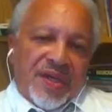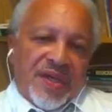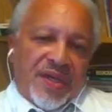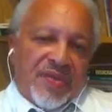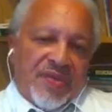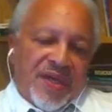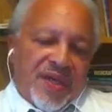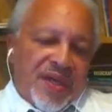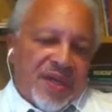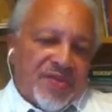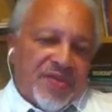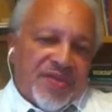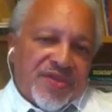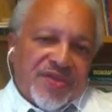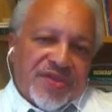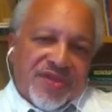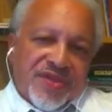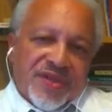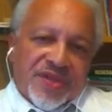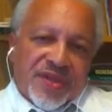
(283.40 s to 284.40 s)
I mean, that
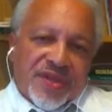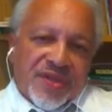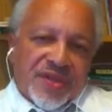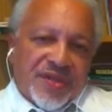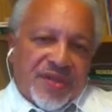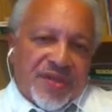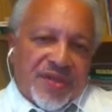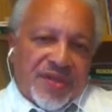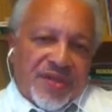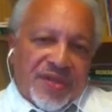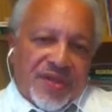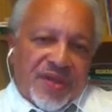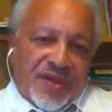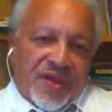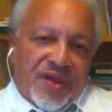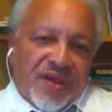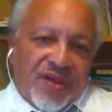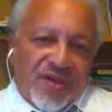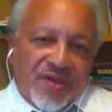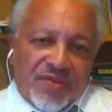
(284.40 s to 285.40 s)
was a
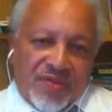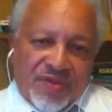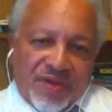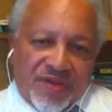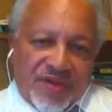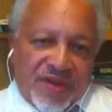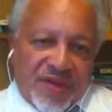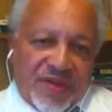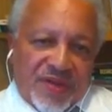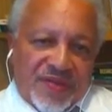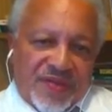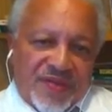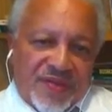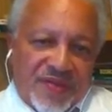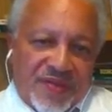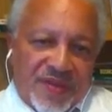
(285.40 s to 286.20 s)
horrible thing.